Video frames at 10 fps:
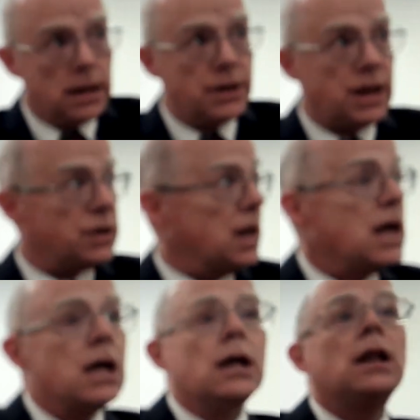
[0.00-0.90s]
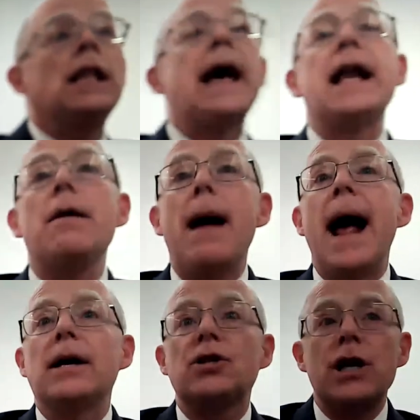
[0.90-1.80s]
he says, let him
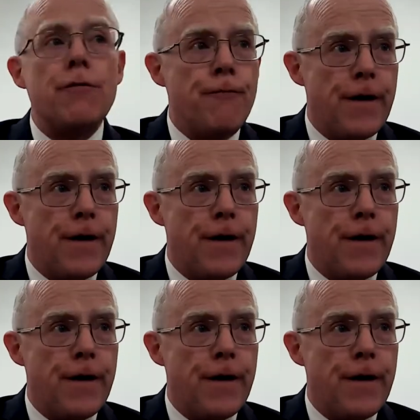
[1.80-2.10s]
ask in